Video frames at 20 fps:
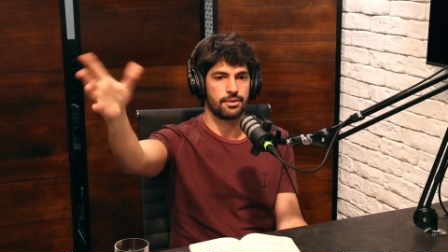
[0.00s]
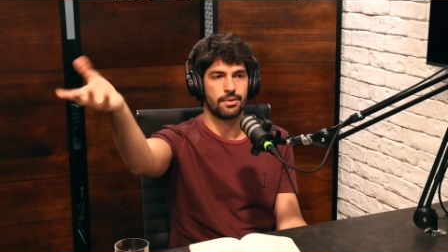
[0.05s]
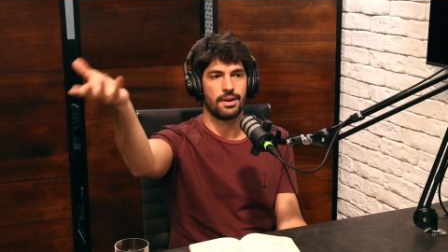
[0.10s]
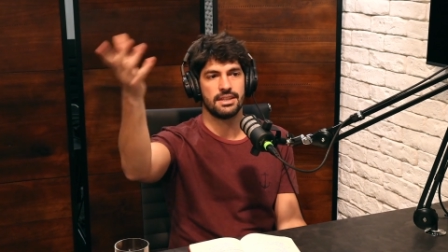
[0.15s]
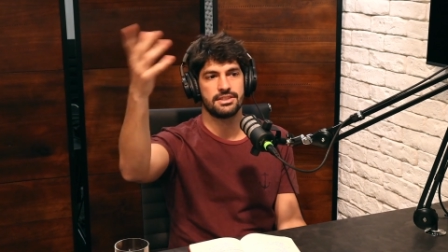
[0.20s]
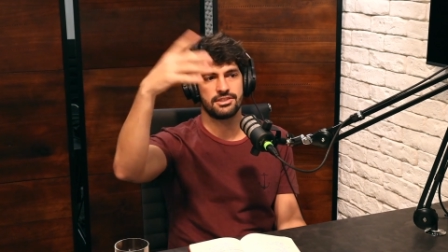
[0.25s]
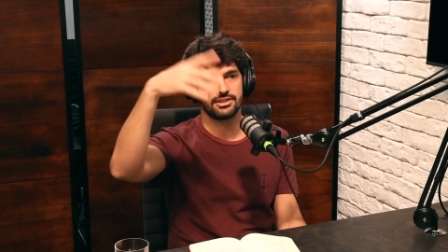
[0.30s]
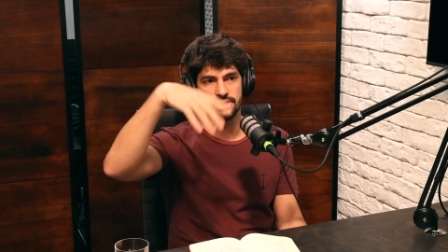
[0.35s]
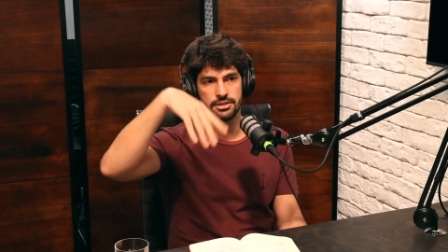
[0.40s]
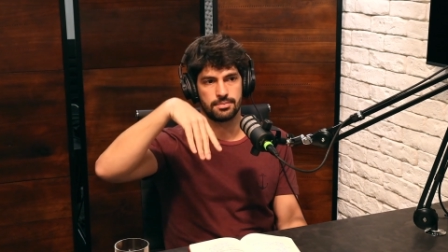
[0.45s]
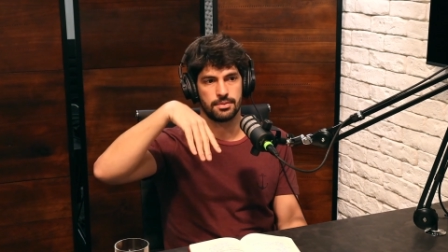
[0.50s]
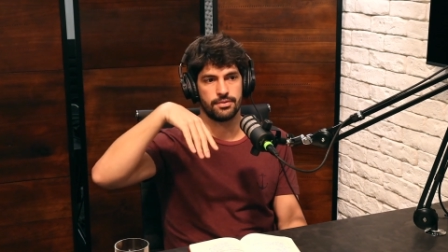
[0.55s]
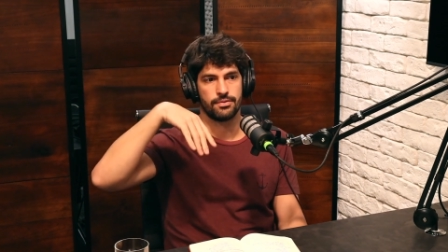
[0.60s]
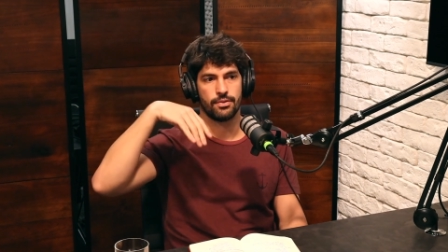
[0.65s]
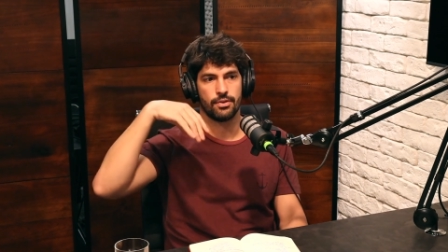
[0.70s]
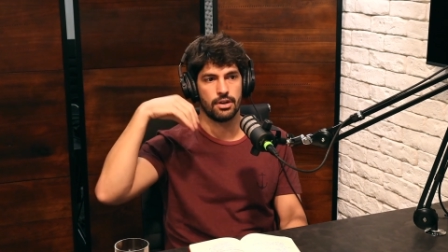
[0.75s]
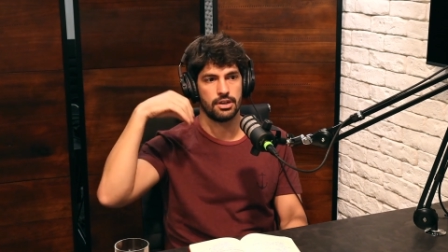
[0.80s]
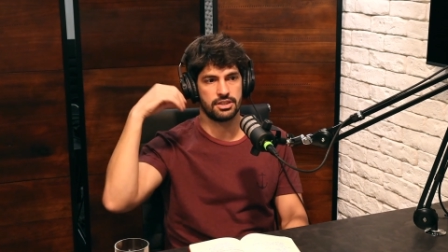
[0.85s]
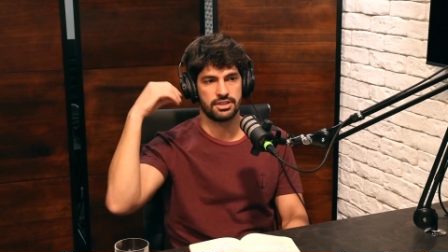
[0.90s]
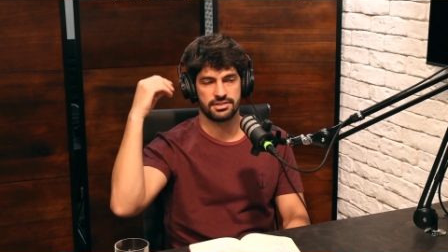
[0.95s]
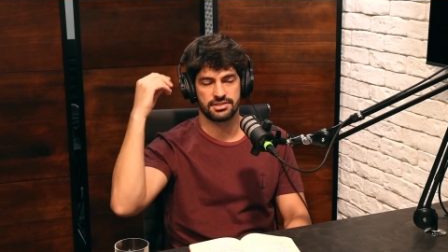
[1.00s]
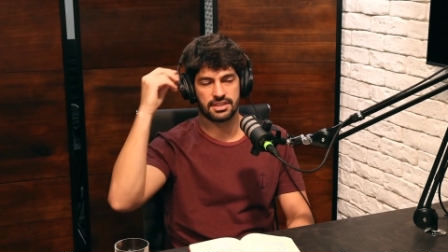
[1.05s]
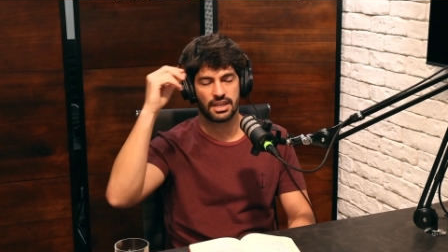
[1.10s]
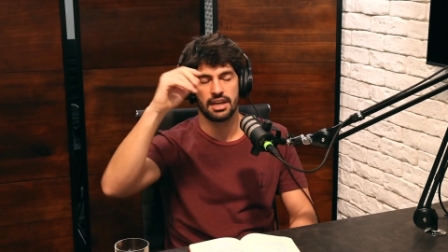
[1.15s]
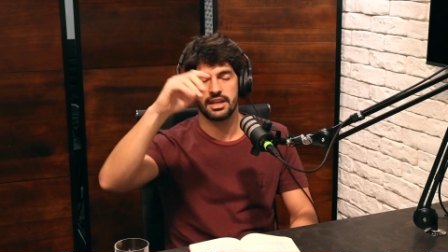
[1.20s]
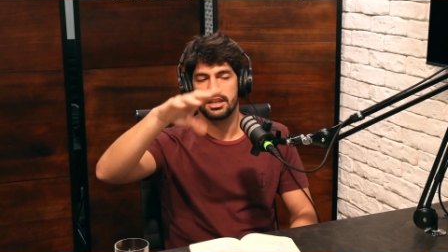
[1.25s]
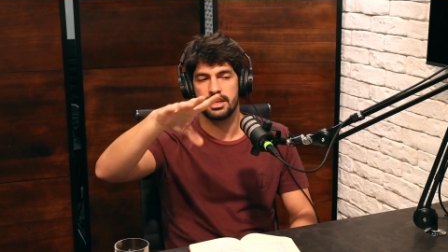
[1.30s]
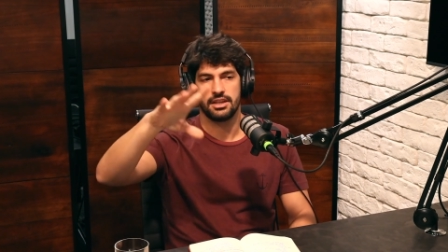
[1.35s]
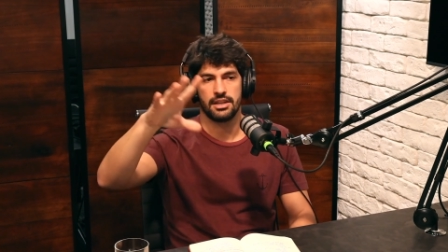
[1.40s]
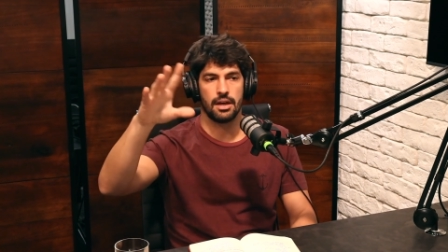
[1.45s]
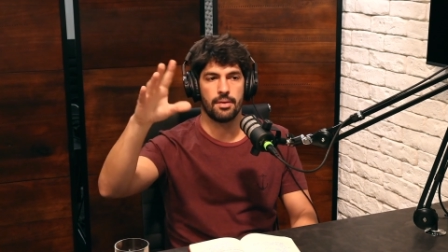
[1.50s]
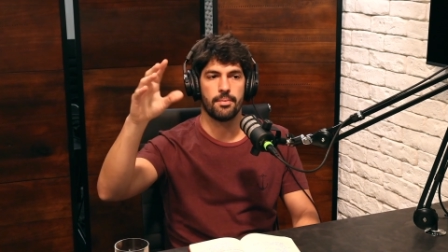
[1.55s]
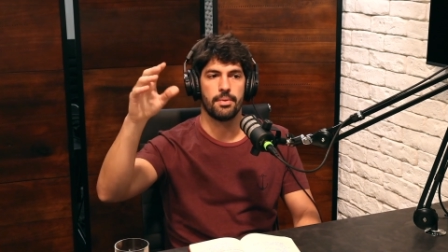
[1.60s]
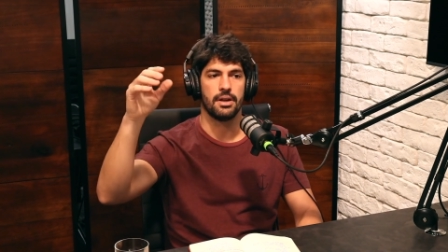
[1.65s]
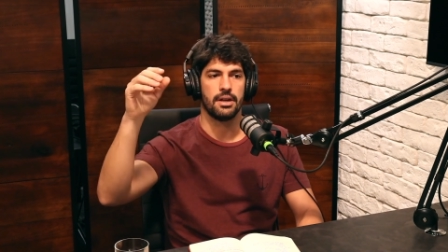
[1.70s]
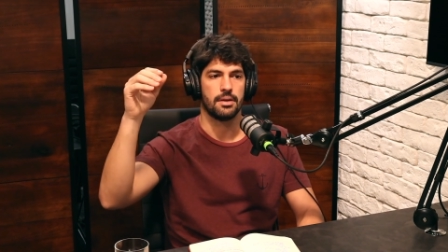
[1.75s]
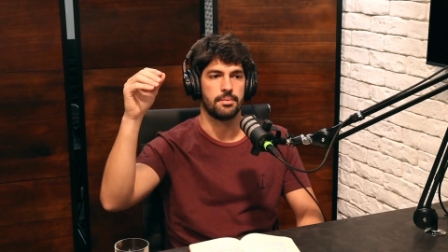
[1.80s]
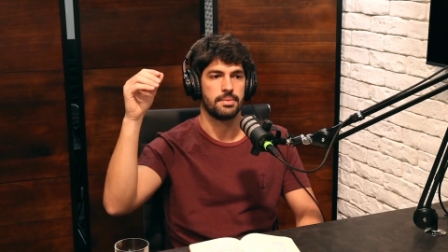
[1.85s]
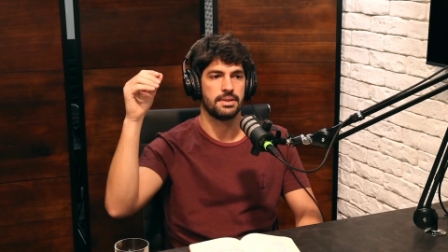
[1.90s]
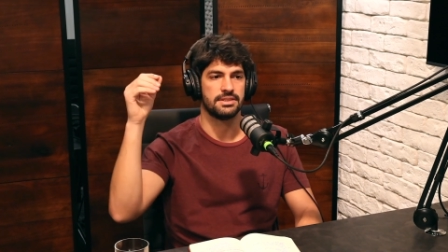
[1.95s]
questions before, just getting a
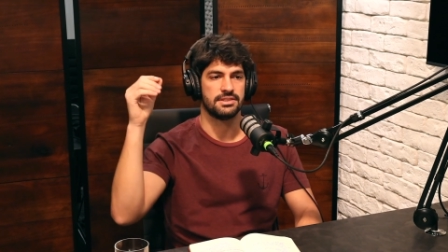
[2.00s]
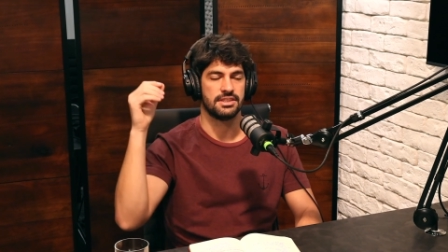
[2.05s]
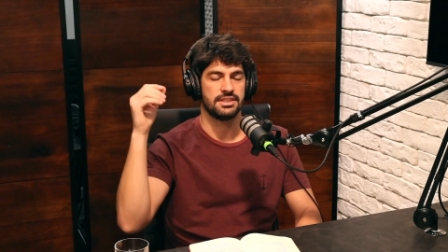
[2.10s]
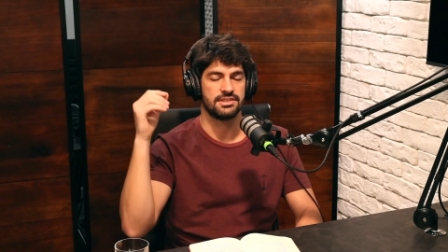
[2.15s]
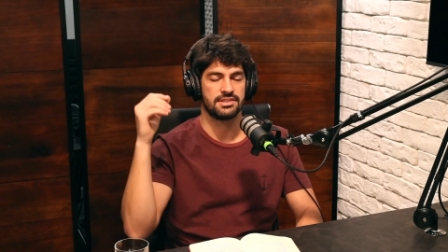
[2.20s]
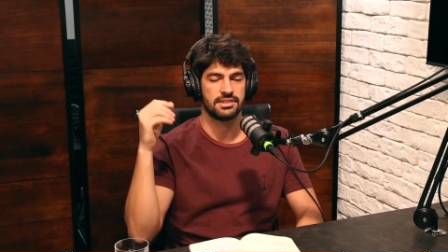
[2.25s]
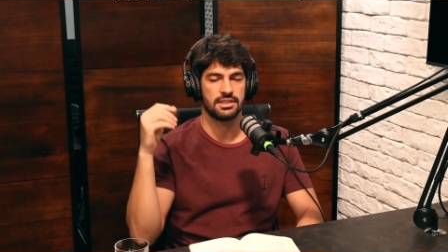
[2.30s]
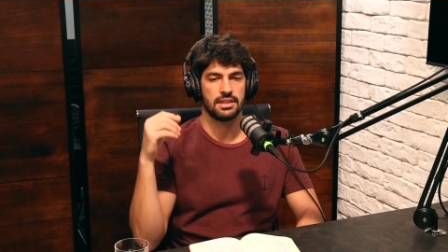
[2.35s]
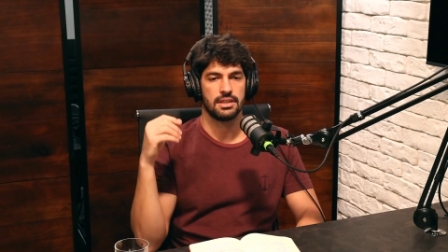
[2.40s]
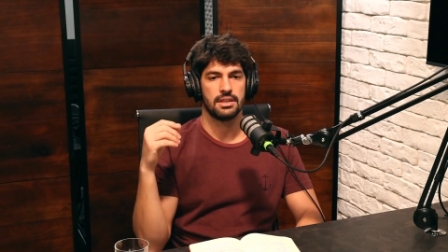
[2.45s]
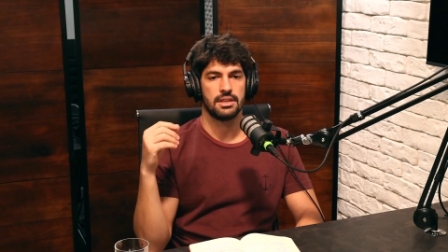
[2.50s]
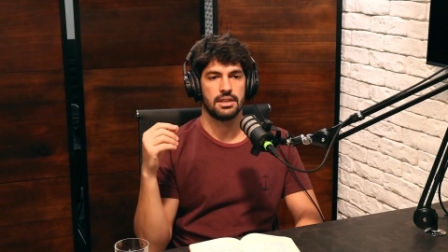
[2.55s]
number in a business,